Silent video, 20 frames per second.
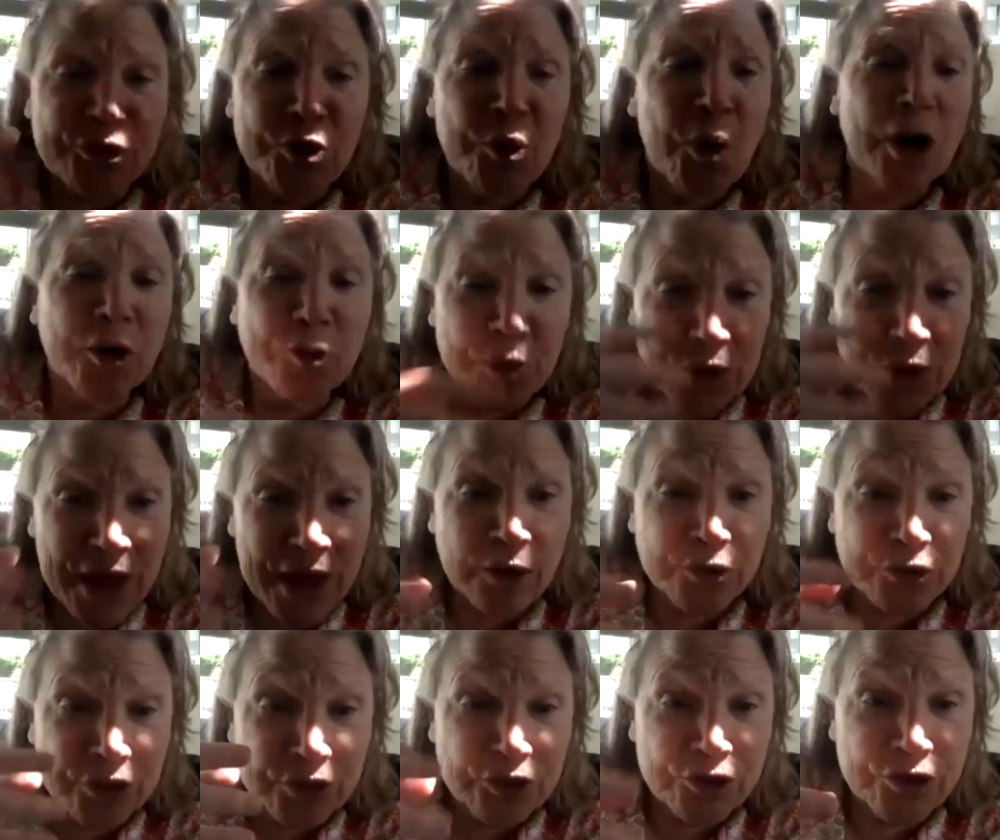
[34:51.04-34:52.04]
few
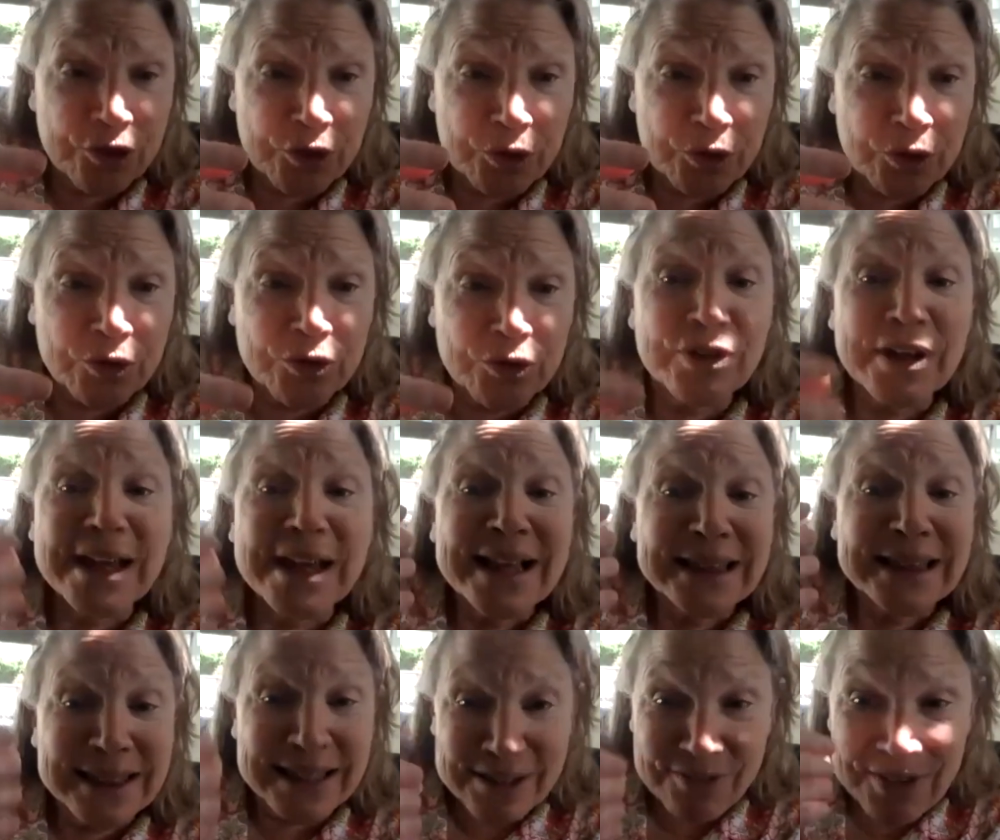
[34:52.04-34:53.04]
100,000 Jews
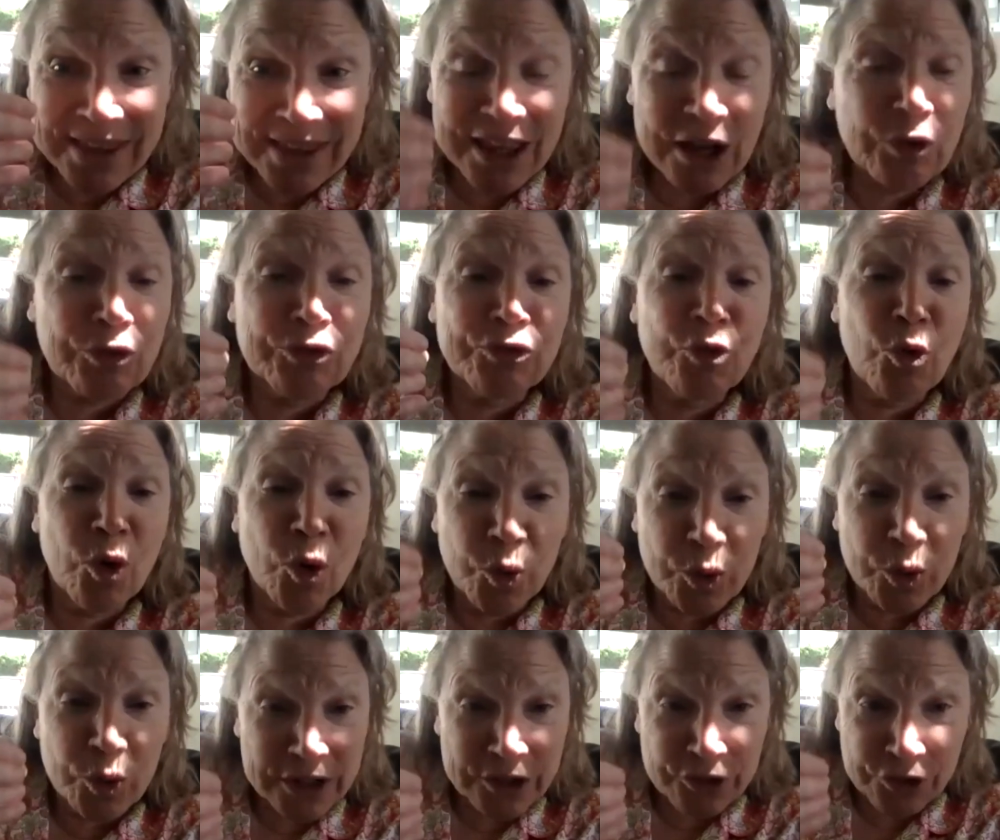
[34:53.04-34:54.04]
living there for
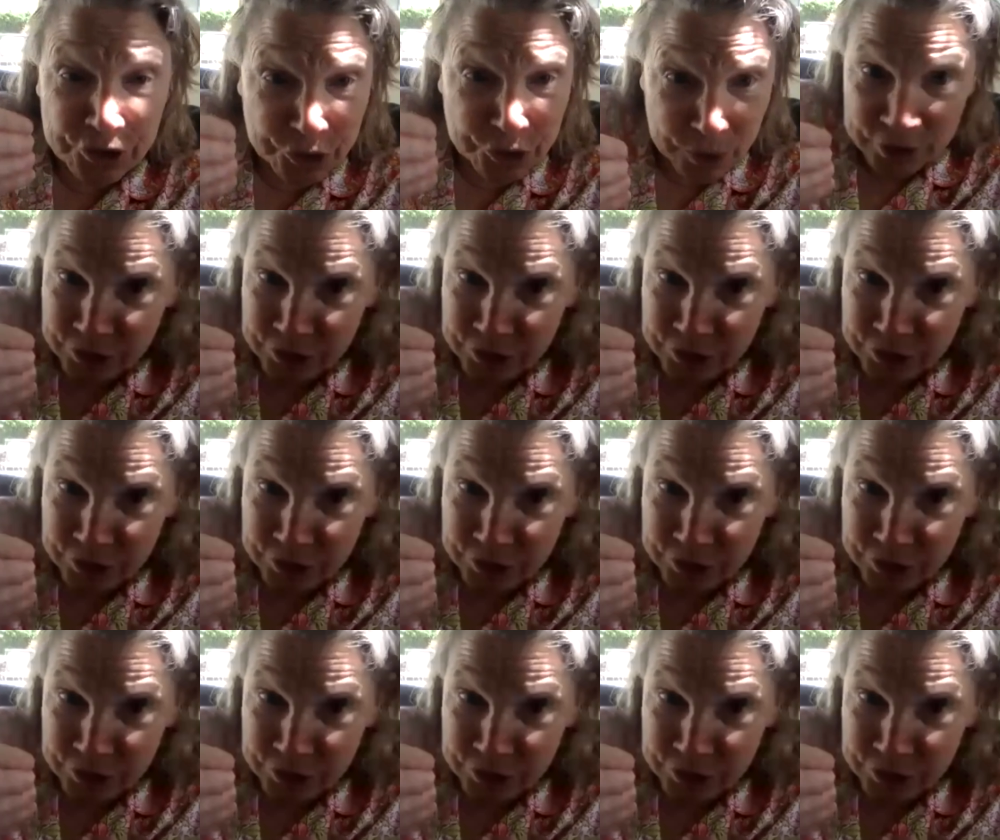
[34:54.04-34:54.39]
religious